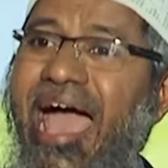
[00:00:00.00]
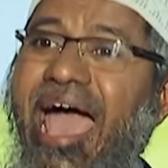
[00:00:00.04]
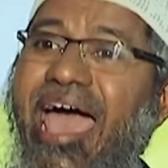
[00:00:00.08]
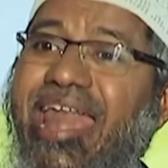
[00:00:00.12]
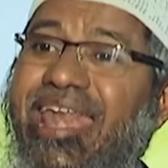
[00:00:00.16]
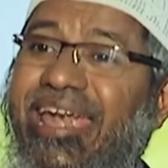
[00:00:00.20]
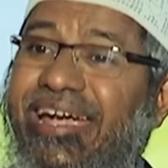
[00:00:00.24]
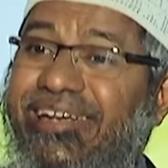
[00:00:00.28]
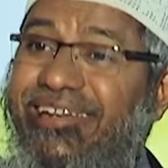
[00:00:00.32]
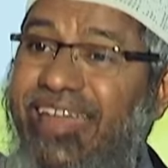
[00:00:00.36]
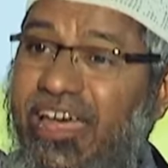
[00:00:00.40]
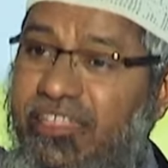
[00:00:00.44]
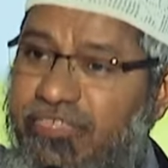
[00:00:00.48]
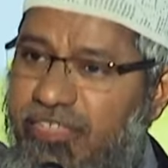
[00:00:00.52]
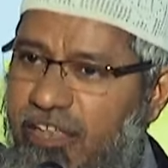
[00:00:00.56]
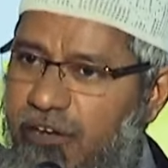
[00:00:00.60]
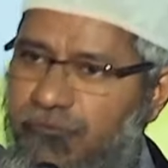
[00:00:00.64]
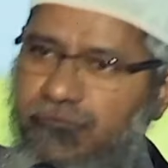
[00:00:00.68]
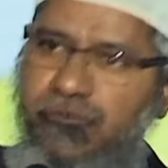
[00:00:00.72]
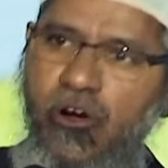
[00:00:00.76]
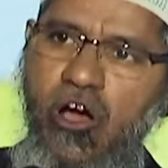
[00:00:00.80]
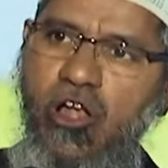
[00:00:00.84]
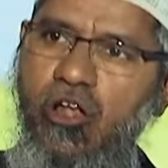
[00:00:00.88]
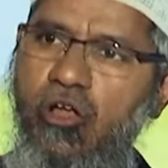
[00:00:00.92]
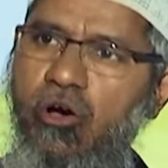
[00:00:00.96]
and it doesn't
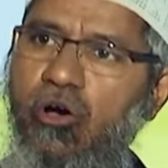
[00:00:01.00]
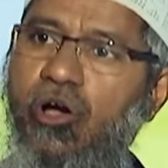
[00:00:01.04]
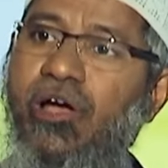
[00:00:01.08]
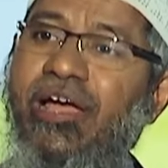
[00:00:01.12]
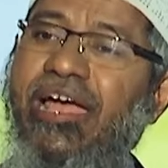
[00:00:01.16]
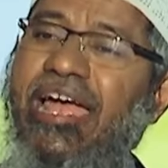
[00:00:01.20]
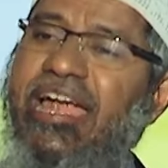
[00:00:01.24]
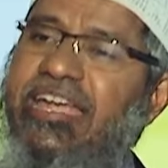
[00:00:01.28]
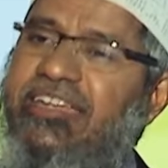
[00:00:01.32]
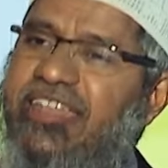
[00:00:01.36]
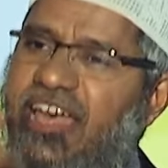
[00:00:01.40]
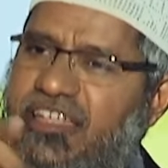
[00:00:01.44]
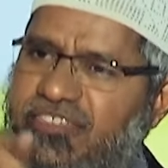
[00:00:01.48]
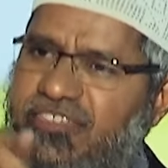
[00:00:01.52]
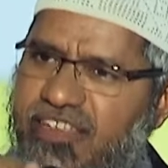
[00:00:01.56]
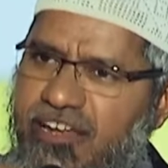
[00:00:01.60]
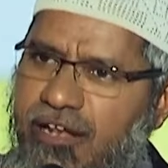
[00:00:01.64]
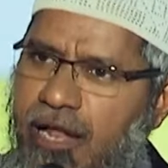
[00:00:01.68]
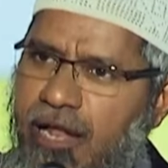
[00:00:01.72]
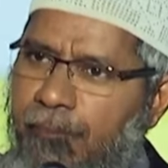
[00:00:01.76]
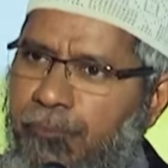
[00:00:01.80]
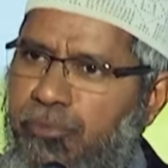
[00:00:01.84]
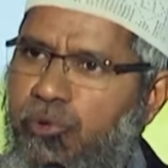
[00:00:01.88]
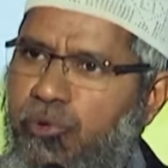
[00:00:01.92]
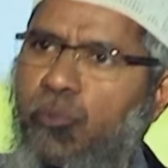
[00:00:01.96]
follow, it doesn't
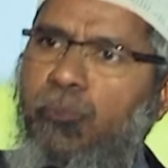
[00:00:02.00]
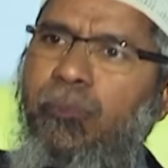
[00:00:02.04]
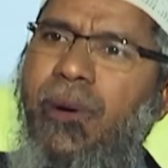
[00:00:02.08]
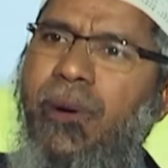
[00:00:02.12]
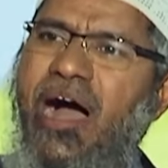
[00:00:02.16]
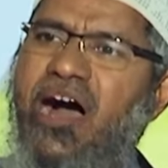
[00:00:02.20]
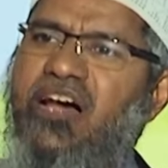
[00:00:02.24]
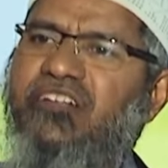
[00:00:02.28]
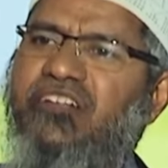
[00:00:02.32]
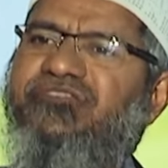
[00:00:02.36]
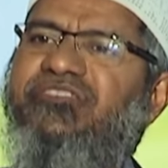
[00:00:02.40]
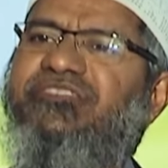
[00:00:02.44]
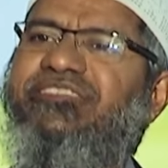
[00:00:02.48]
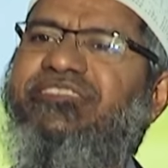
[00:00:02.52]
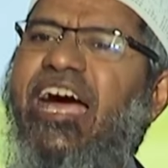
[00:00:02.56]
come to pass,